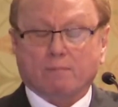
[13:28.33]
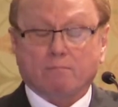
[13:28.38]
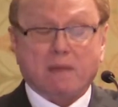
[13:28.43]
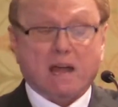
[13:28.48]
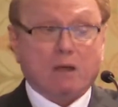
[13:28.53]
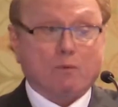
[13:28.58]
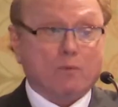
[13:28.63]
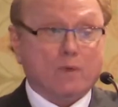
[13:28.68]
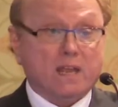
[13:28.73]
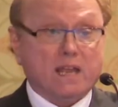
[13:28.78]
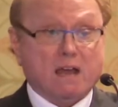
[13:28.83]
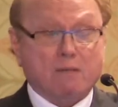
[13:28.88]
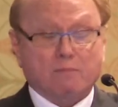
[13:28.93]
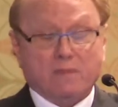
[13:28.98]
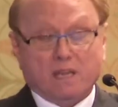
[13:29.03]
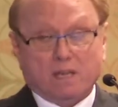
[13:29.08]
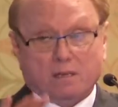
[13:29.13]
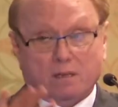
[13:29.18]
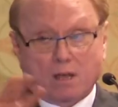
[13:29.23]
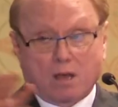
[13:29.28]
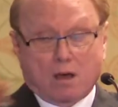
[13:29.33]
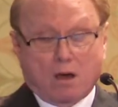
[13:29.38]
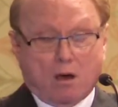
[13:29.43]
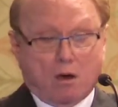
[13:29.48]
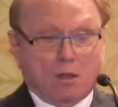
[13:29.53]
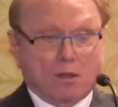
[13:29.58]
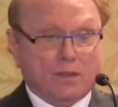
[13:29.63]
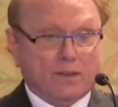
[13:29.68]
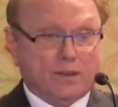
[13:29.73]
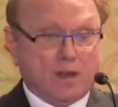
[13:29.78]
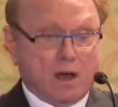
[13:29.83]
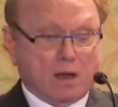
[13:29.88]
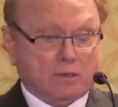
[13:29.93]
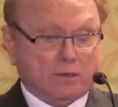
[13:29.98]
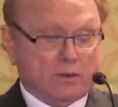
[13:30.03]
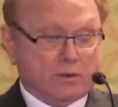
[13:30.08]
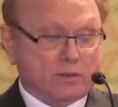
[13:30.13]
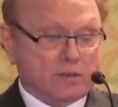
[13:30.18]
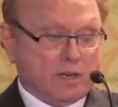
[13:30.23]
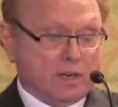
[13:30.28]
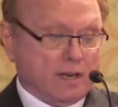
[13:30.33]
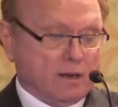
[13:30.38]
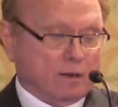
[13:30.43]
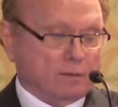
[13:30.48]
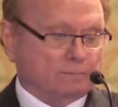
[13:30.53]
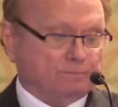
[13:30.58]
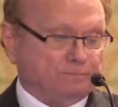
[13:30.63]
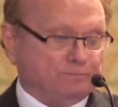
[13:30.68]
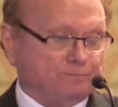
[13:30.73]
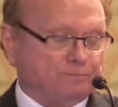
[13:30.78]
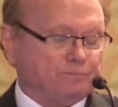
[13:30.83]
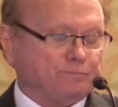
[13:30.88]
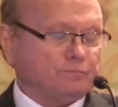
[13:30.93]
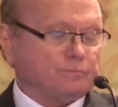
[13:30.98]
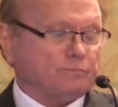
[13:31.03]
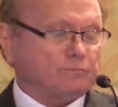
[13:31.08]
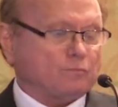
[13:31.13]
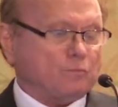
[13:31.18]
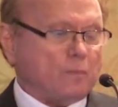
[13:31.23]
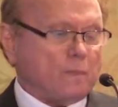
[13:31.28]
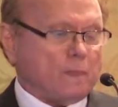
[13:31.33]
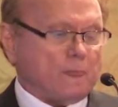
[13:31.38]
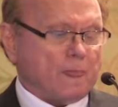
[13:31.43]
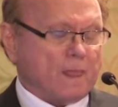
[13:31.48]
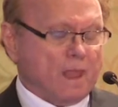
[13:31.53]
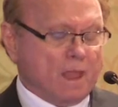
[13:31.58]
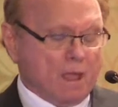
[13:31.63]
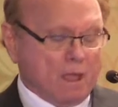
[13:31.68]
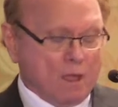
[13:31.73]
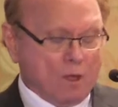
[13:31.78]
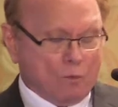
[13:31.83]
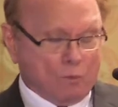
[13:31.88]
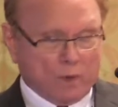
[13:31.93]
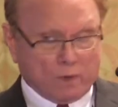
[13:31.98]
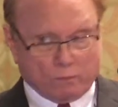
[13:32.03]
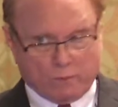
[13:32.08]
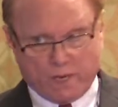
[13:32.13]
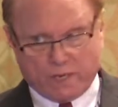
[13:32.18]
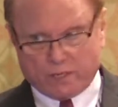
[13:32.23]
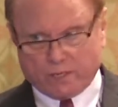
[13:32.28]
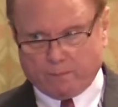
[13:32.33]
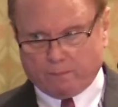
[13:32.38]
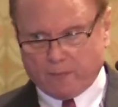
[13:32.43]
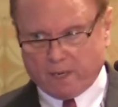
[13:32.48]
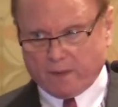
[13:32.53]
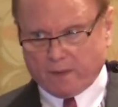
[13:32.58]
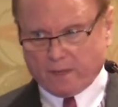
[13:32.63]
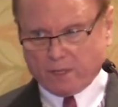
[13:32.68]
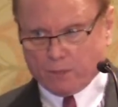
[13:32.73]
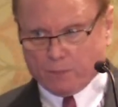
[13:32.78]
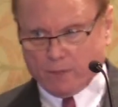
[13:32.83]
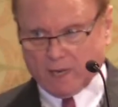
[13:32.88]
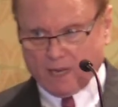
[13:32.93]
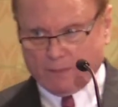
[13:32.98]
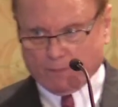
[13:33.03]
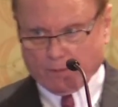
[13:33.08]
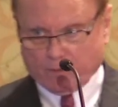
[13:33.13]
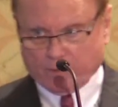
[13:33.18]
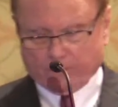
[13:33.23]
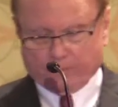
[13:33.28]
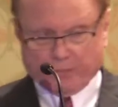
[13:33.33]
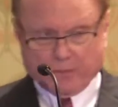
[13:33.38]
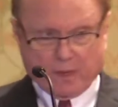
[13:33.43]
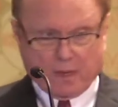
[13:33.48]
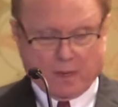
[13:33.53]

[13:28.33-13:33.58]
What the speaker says: and by we I mean all the doctors here. When we submitted this paper,